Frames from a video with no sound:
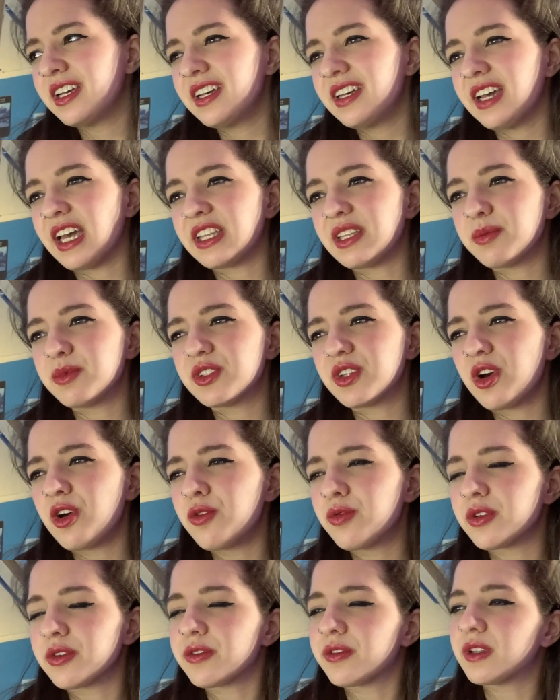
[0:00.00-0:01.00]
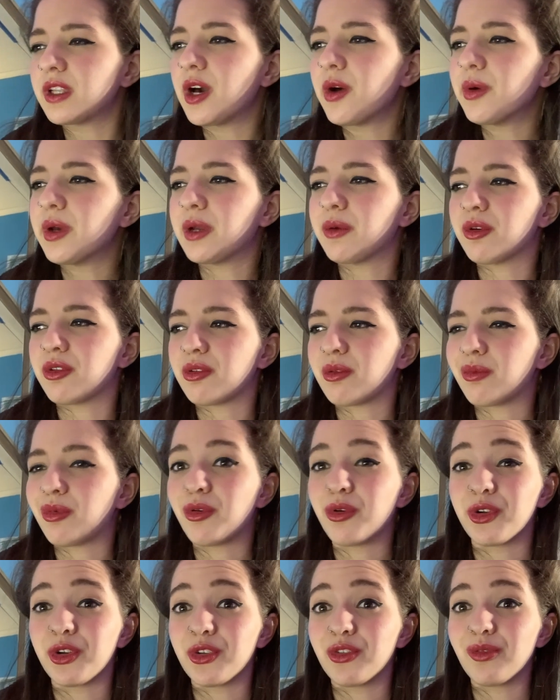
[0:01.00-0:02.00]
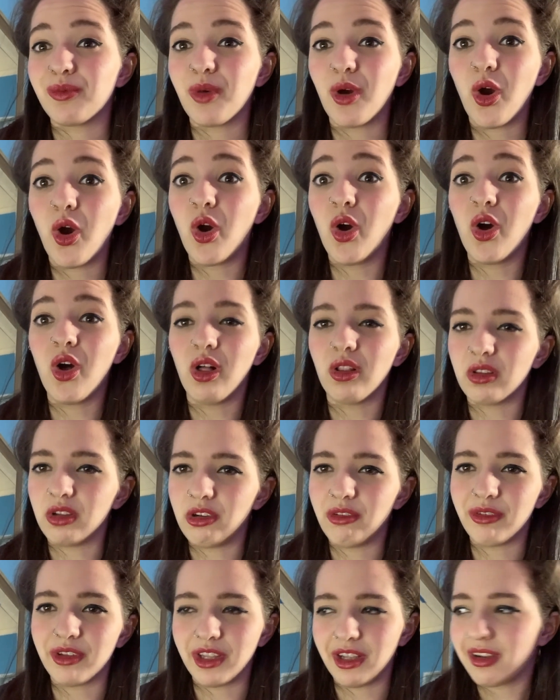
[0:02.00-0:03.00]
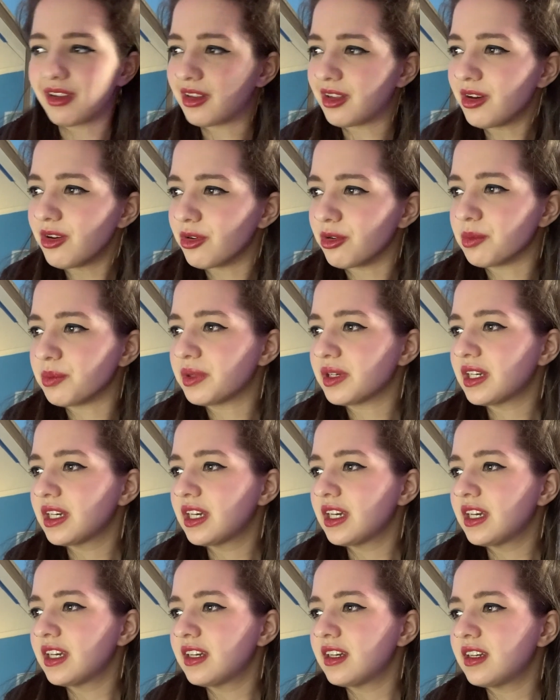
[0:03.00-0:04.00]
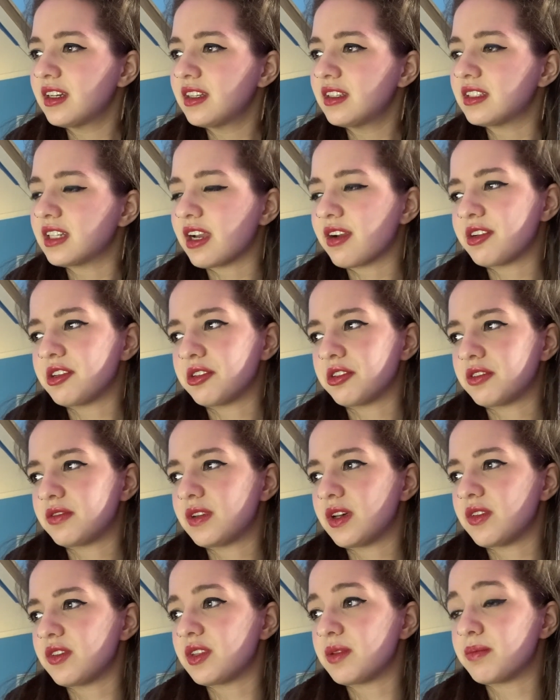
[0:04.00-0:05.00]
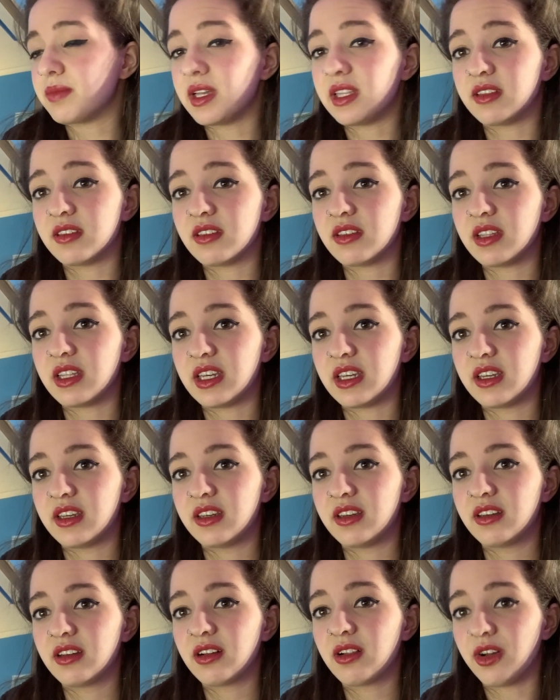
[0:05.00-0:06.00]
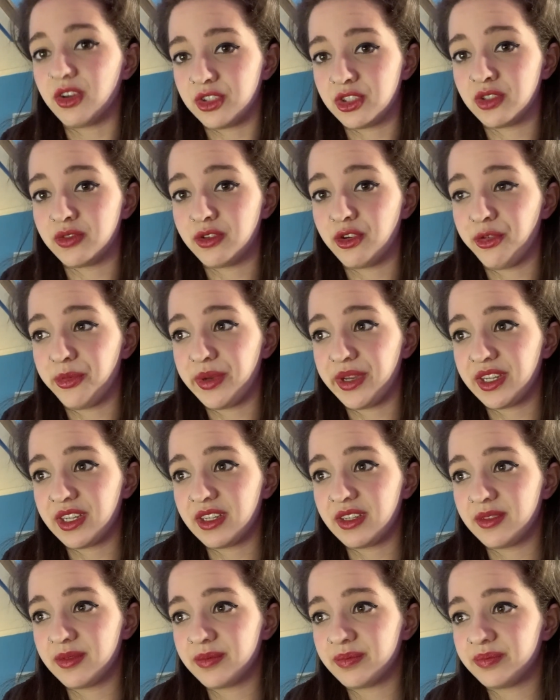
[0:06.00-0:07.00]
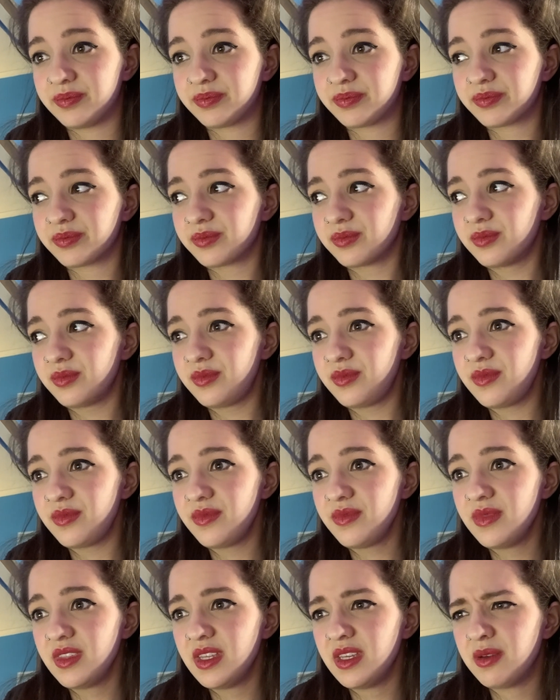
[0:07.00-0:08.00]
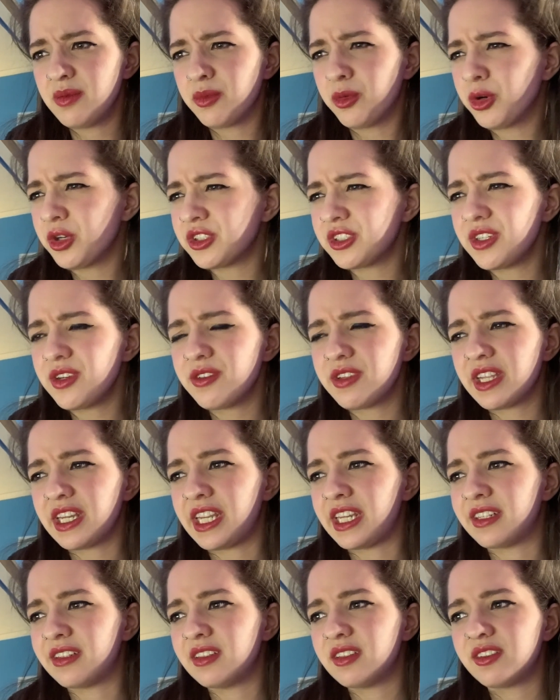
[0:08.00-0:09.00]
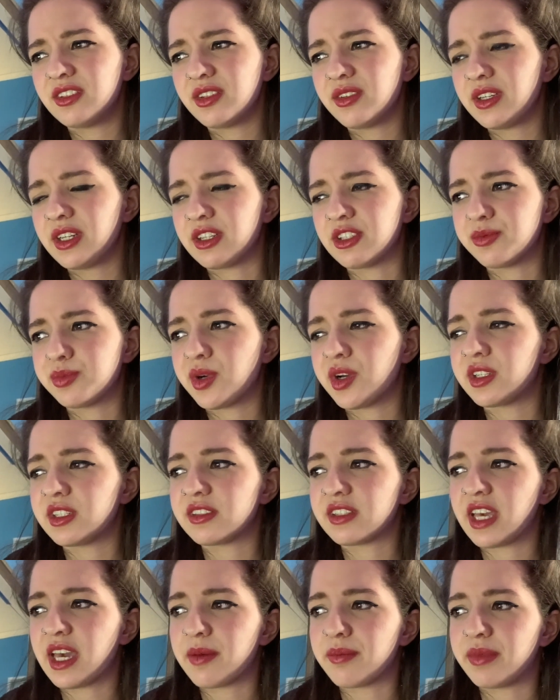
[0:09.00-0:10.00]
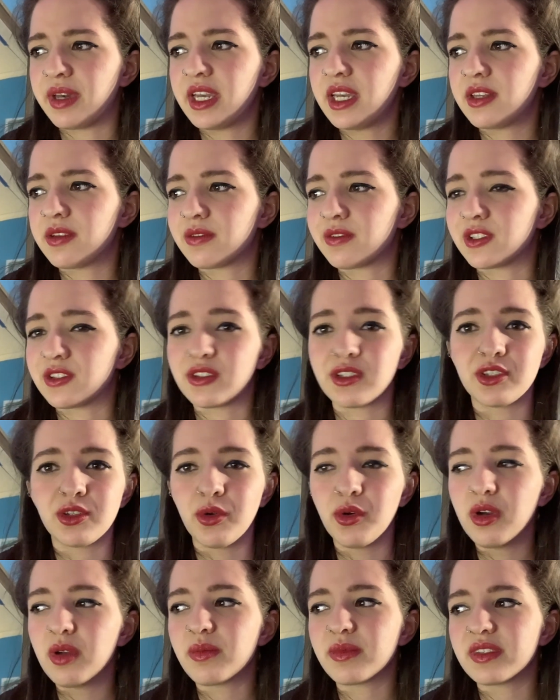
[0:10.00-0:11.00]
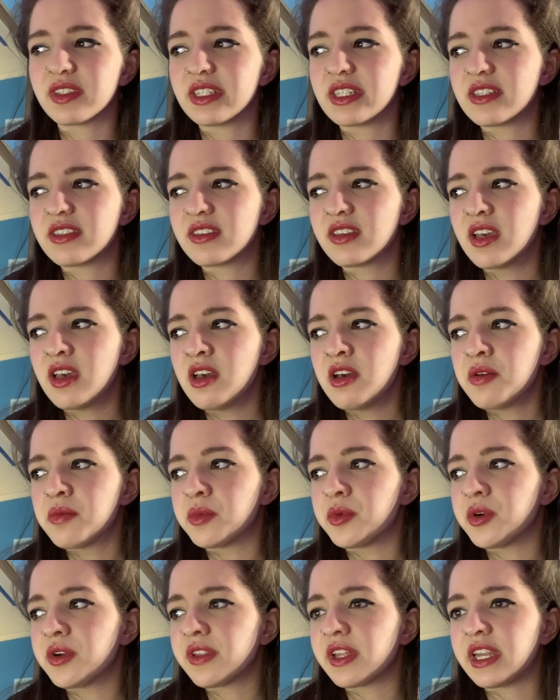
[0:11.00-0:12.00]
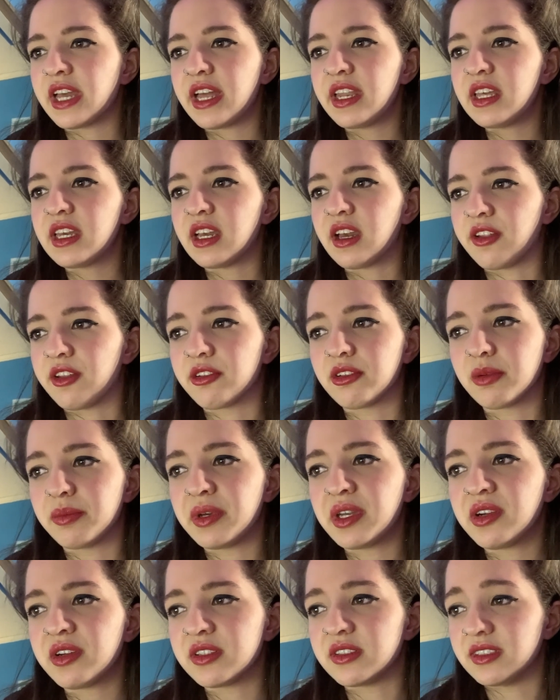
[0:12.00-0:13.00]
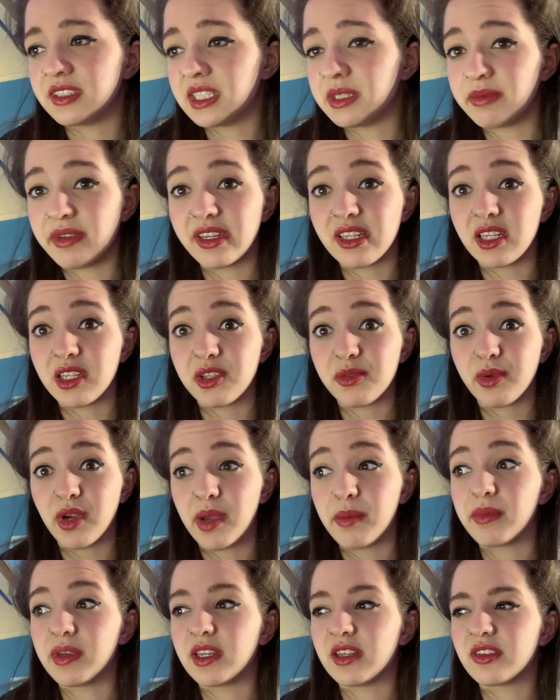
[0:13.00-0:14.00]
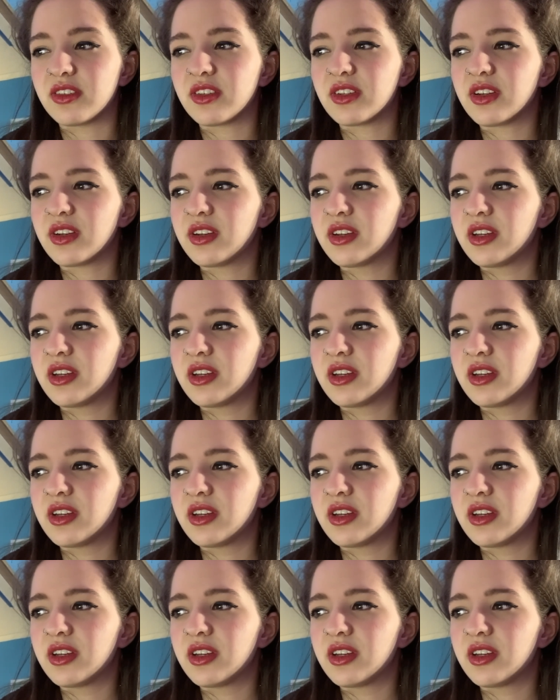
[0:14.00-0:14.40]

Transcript: as it was overflowing with reporters from all over the globe, Terios felt immensely claustrophobic. More so than he did during his party's campaign for Satorium seats, more than any other appearance he made as Prime Minister.